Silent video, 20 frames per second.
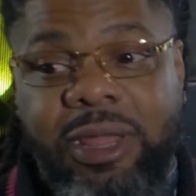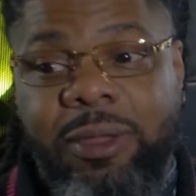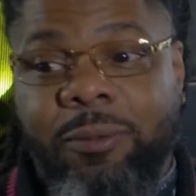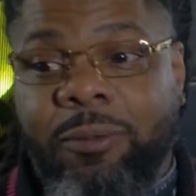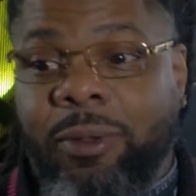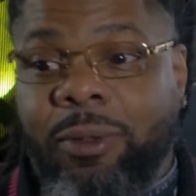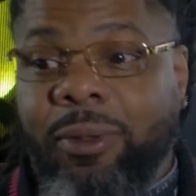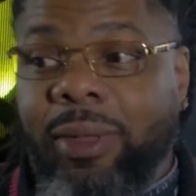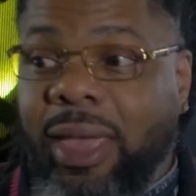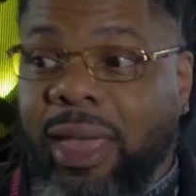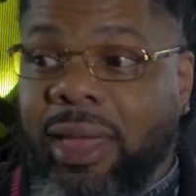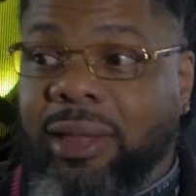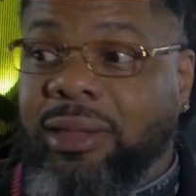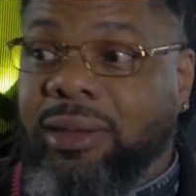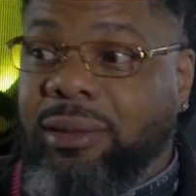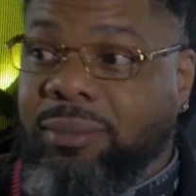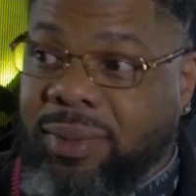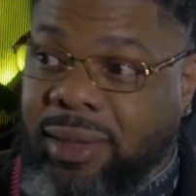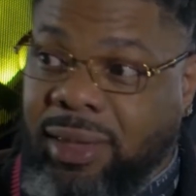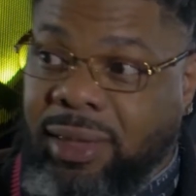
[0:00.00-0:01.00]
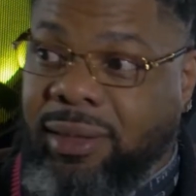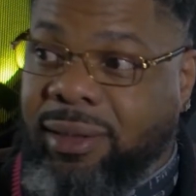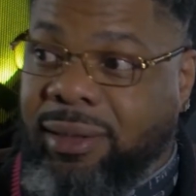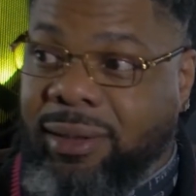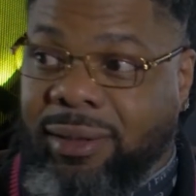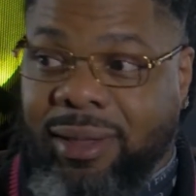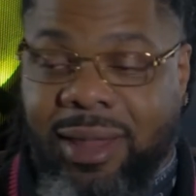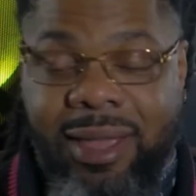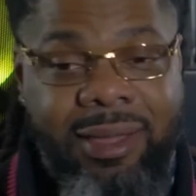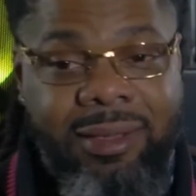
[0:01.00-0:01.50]
they want Anthony B. And
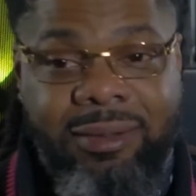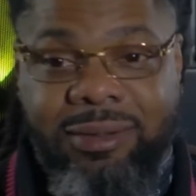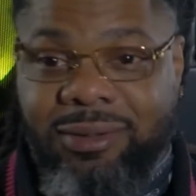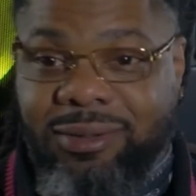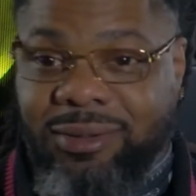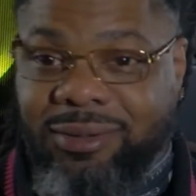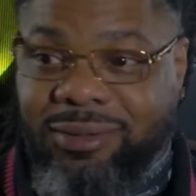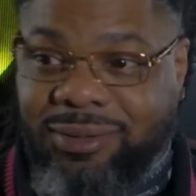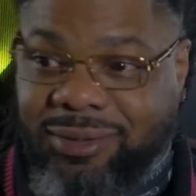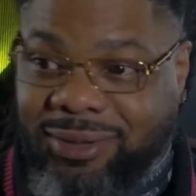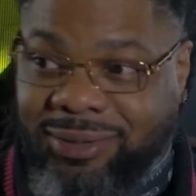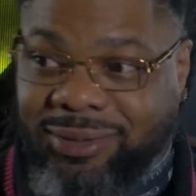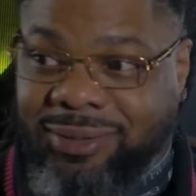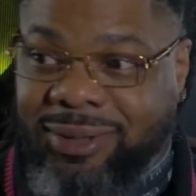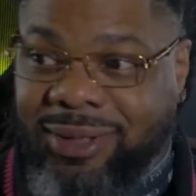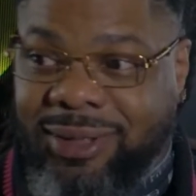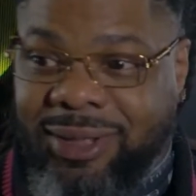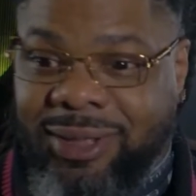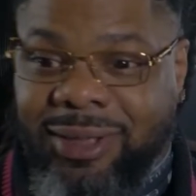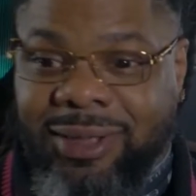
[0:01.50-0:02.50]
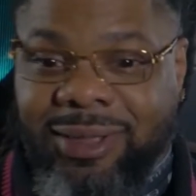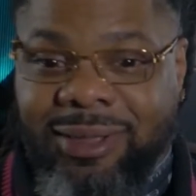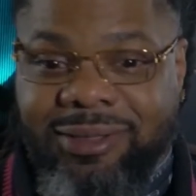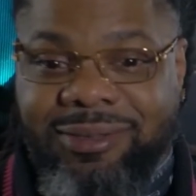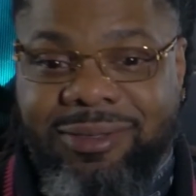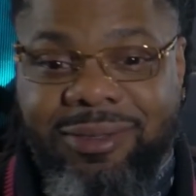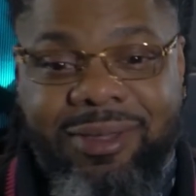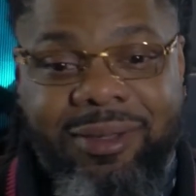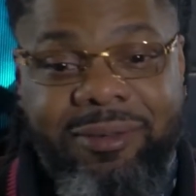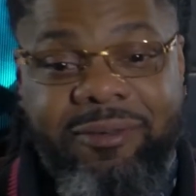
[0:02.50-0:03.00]
they're like, duh, duh, duh.
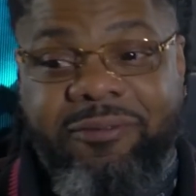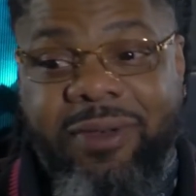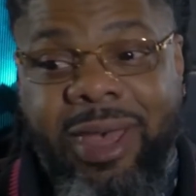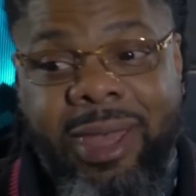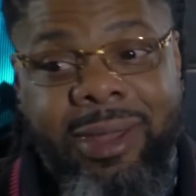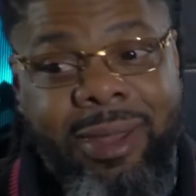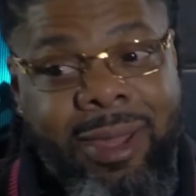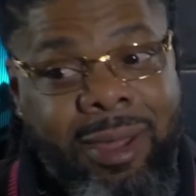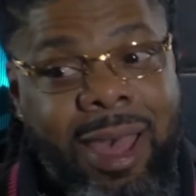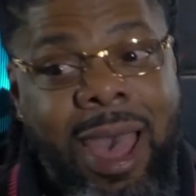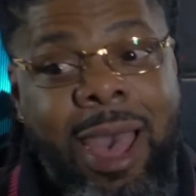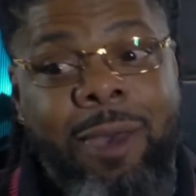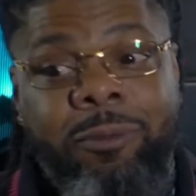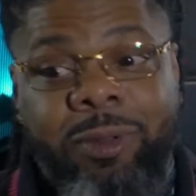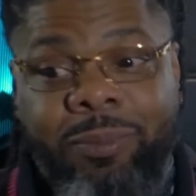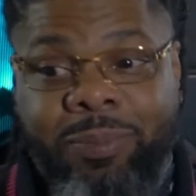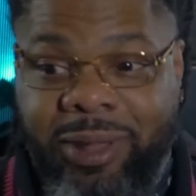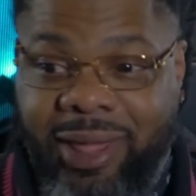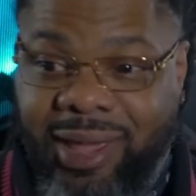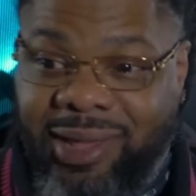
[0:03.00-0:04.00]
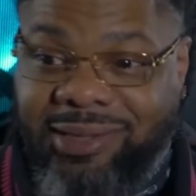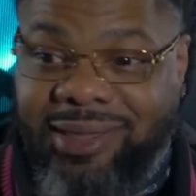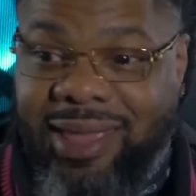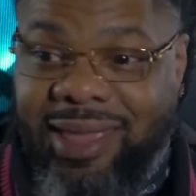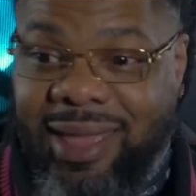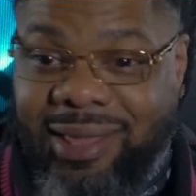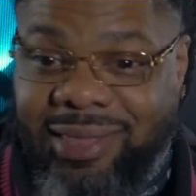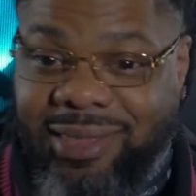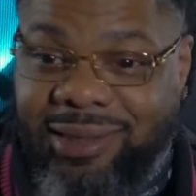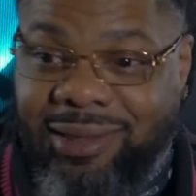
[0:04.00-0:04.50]
So come to find out, I replaced
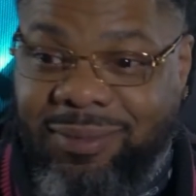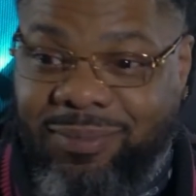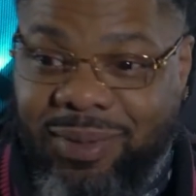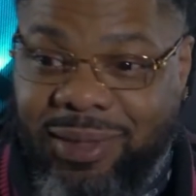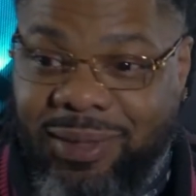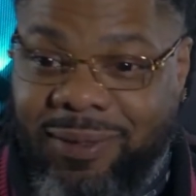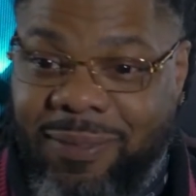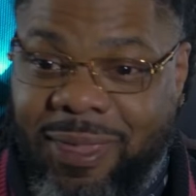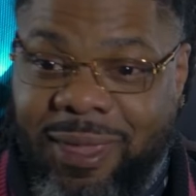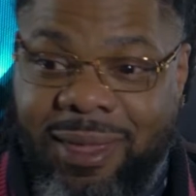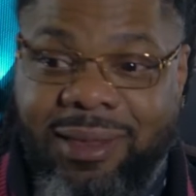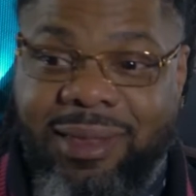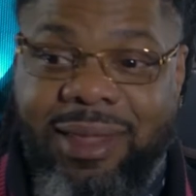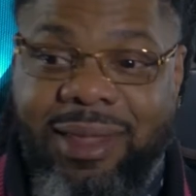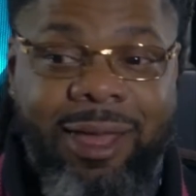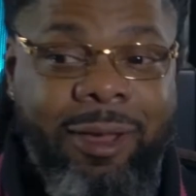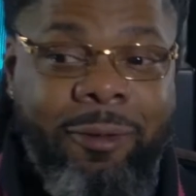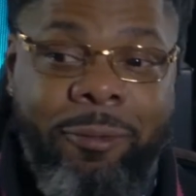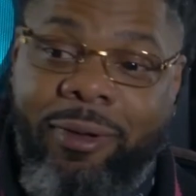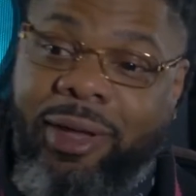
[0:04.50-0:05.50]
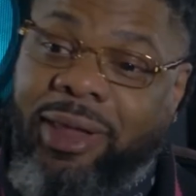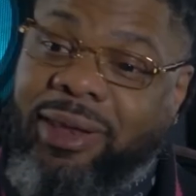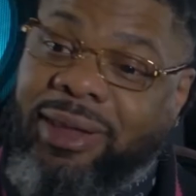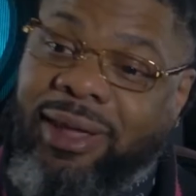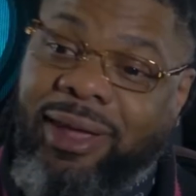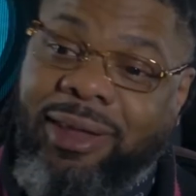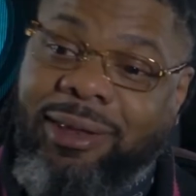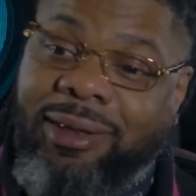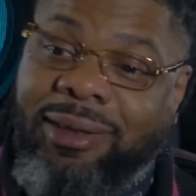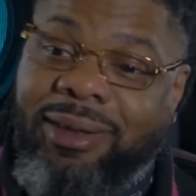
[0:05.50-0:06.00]
Anthony B. Now it wasn't
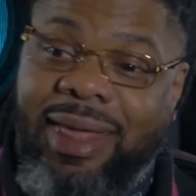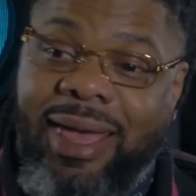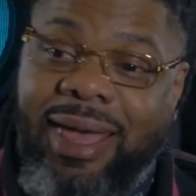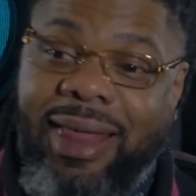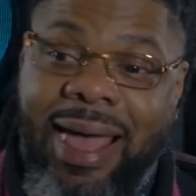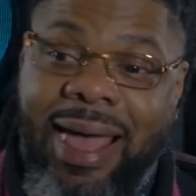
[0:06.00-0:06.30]
nothing that